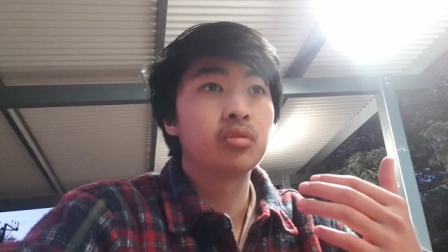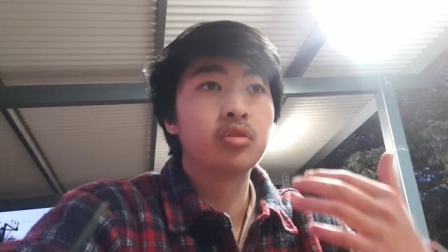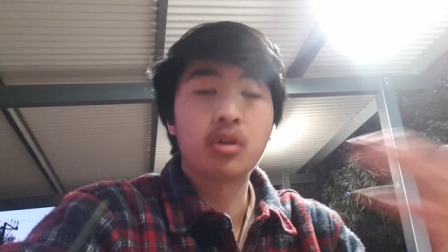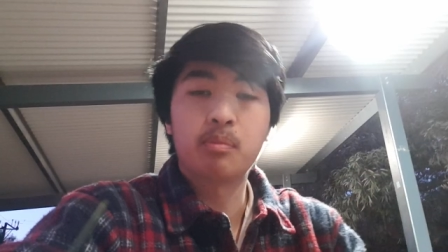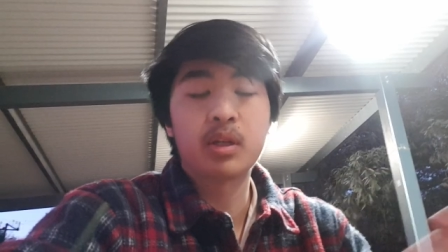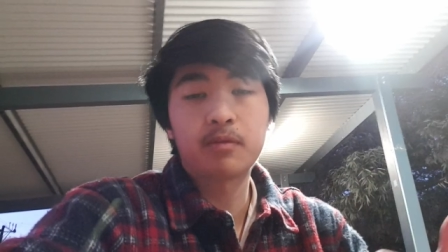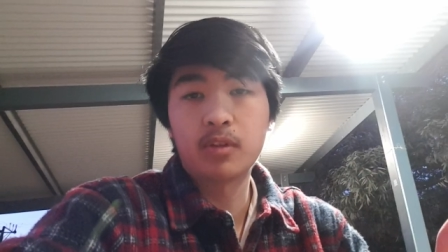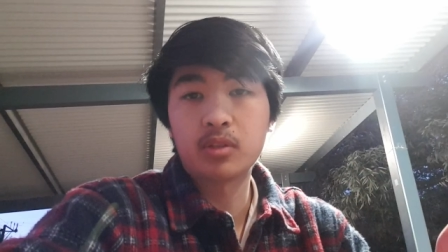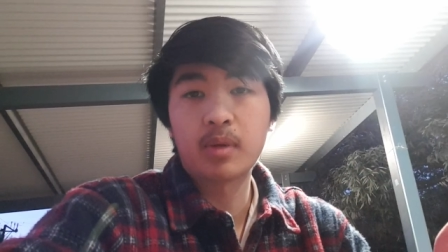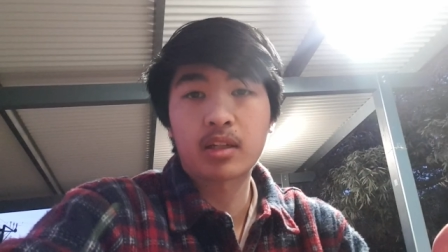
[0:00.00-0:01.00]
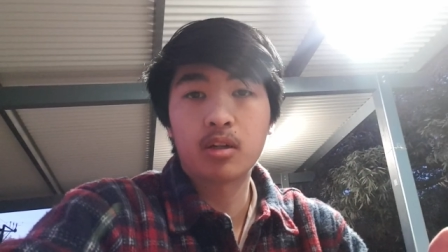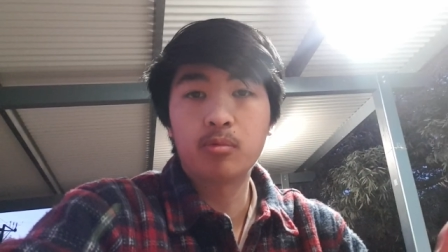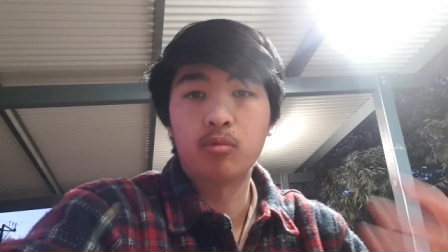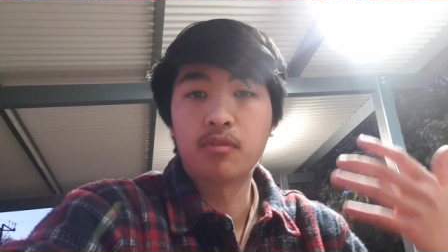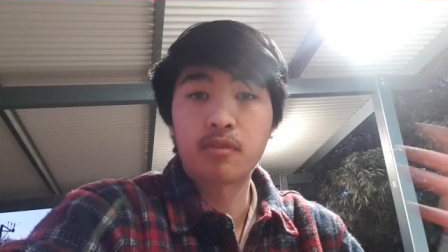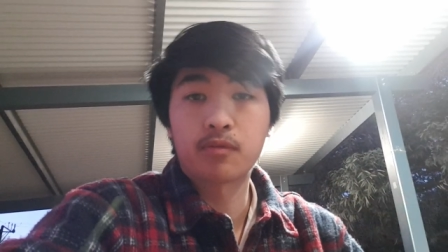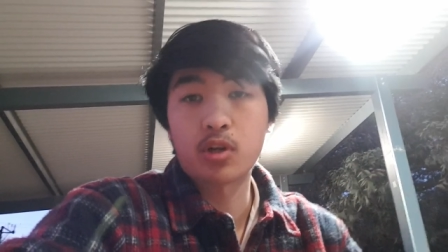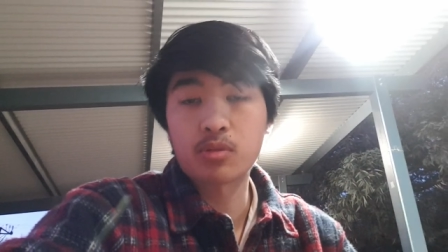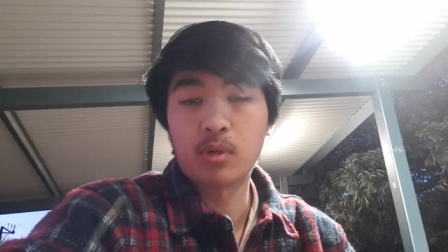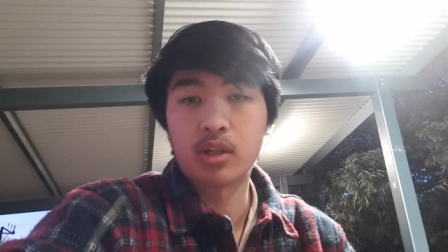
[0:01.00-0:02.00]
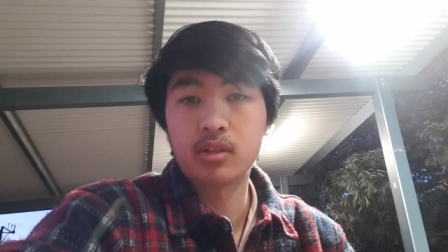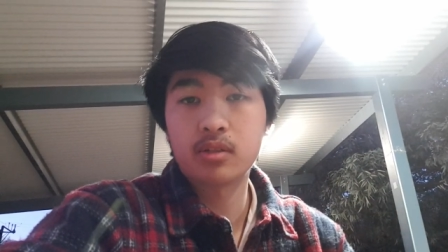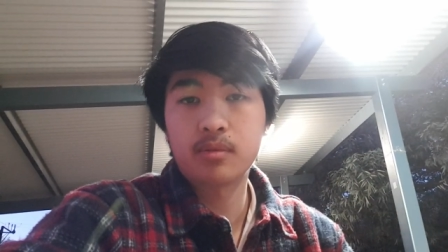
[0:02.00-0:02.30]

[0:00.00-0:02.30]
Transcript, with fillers: you can pick things back up with a fresh mind.